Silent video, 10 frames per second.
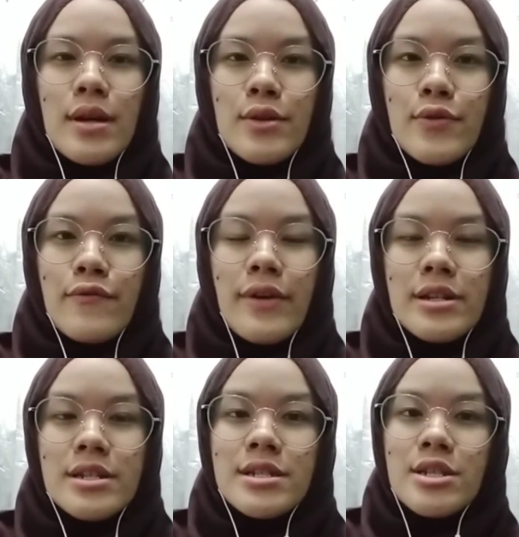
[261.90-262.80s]
into
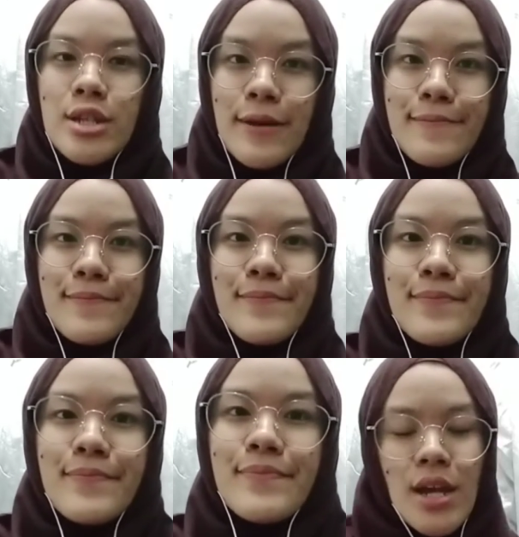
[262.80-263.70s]
various shapes.
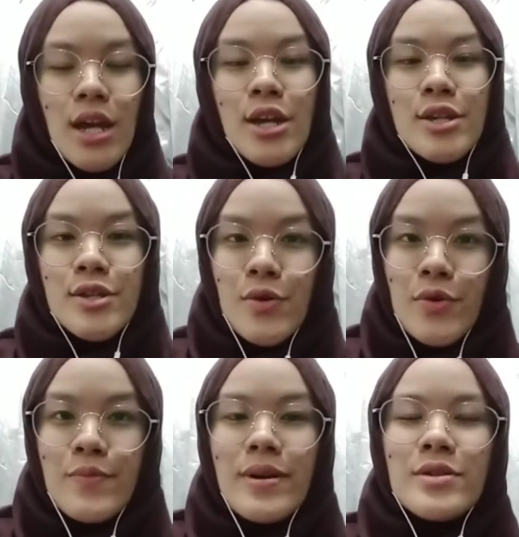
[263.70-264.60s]

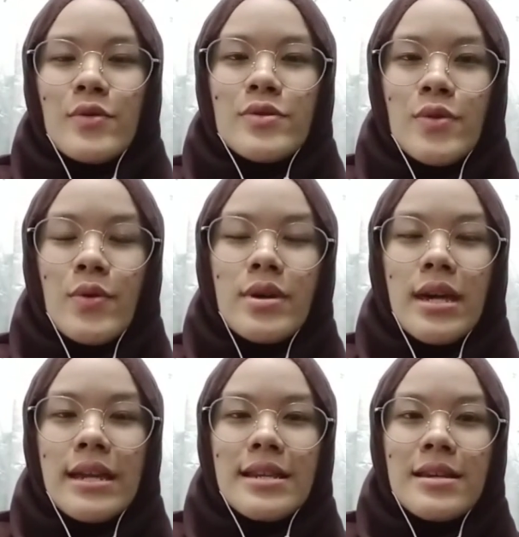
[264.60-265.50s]
So brass also
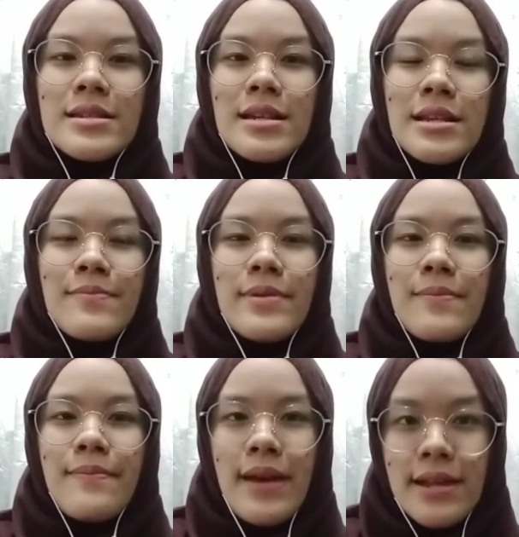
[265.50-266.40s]
can easily be
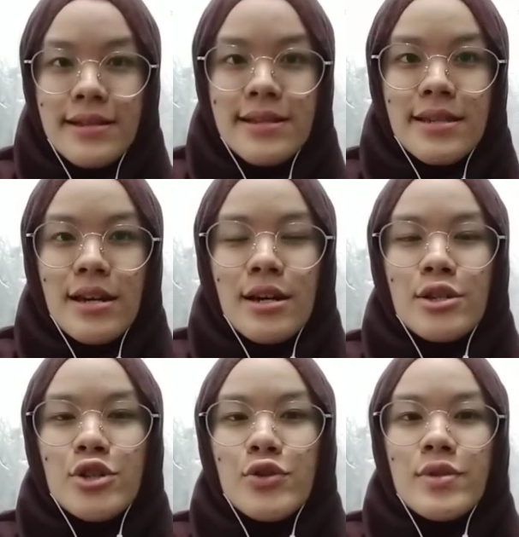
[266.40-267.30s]
bent
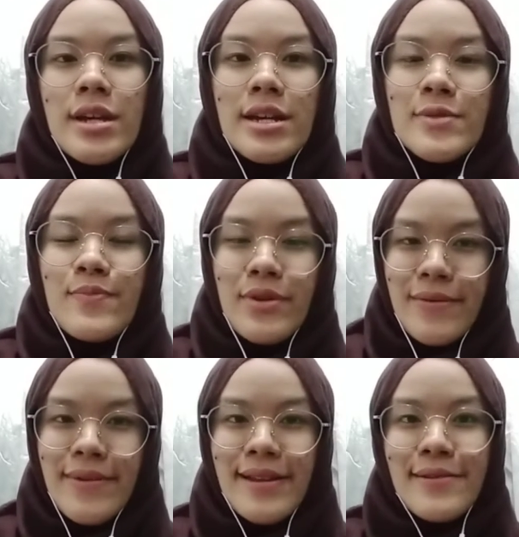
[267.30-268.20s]
through the
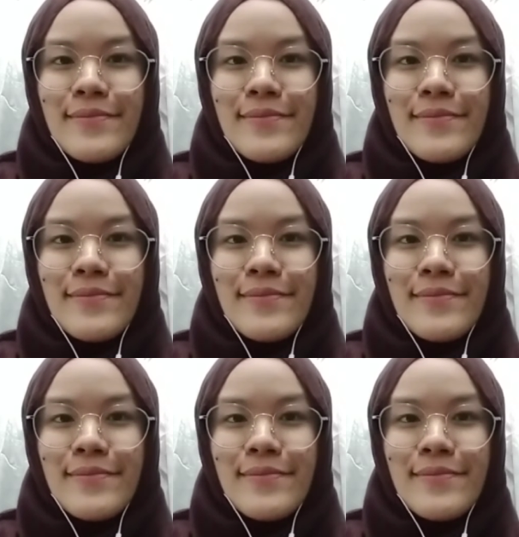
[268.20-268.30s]
experiment.